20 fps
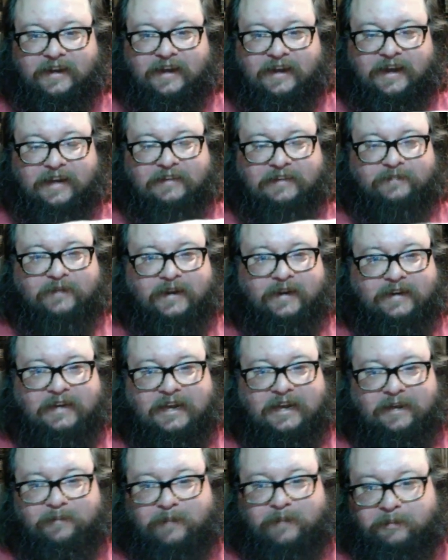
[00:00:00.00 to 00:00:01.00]
my
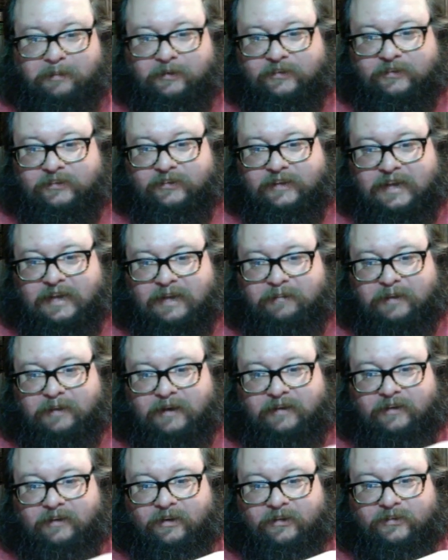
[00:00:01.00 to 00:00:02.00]
personal
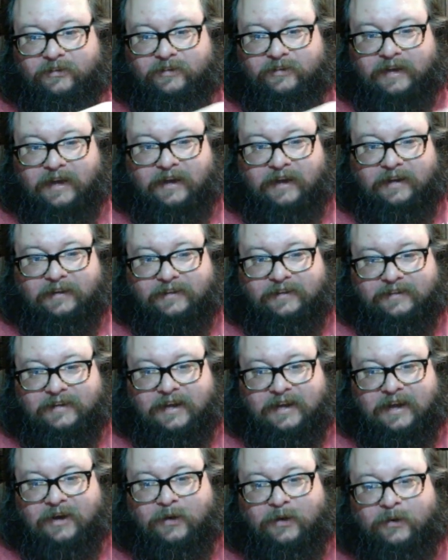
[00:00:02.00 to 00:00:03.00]
campaign goes
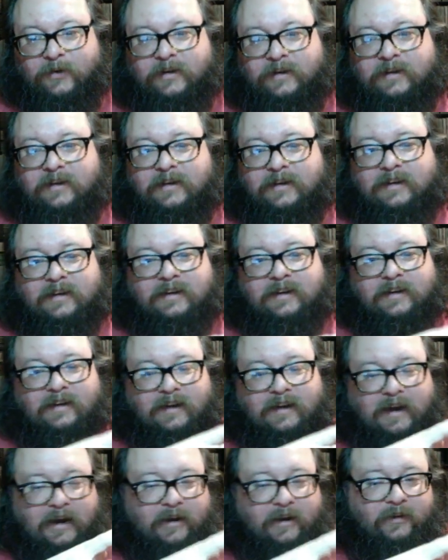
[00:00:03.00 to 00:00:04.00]
now,
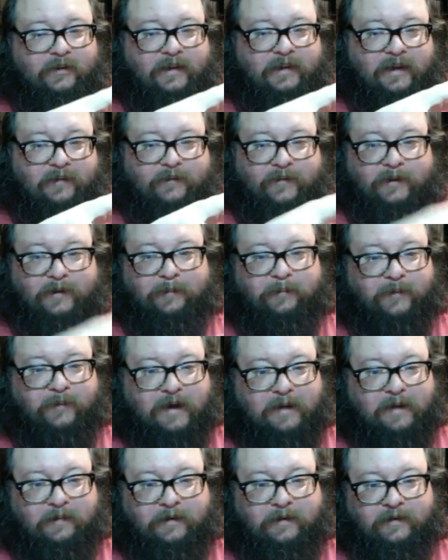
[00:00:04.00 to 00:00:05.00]
I only have one
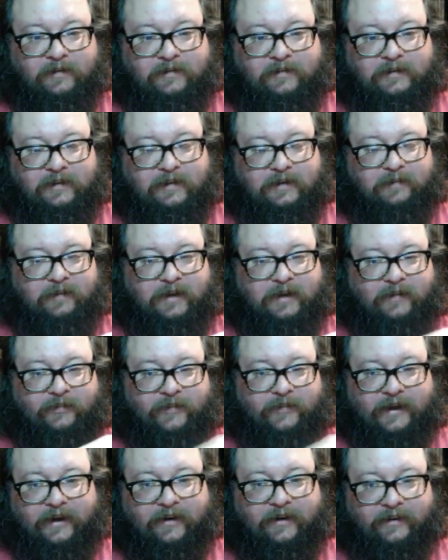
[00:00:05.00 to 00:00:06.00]
primary team, and
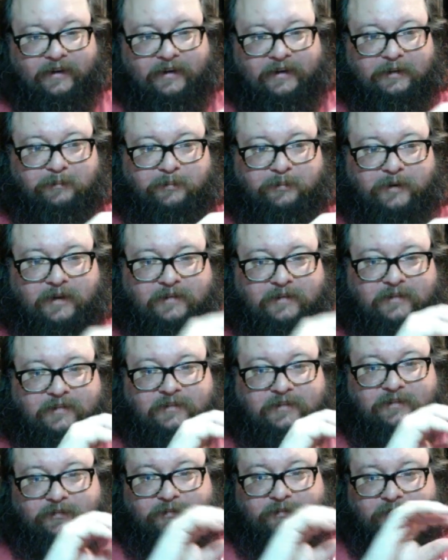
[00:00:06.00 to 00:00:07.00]
they're in the process
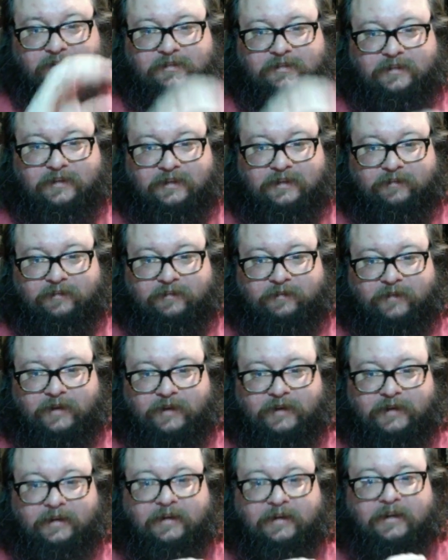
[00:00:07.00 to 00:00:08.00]
of raising enough
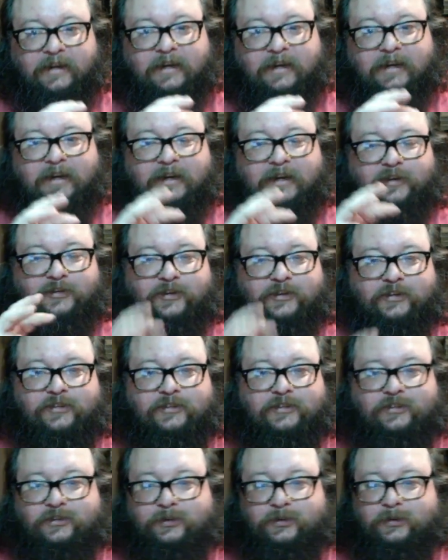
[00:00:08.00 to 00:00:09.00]
money
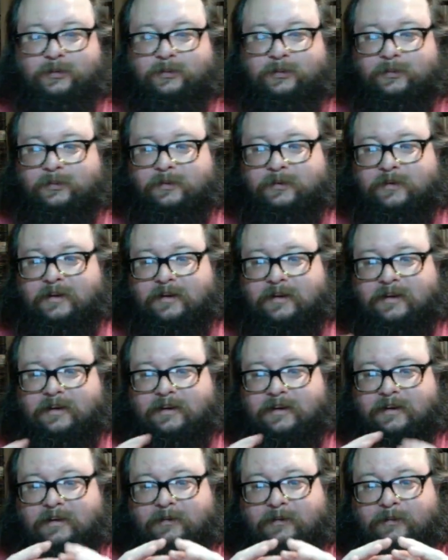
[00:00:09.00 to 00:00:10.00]
just to
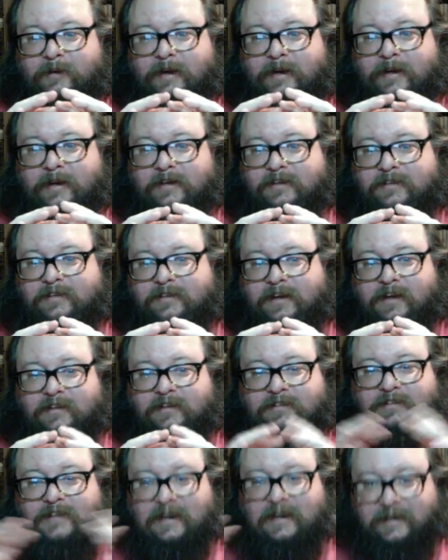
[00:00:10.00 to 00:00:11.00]
raise a
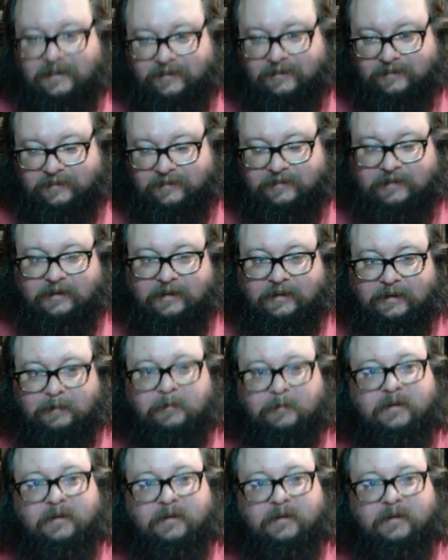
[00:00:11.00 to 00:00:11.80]
second team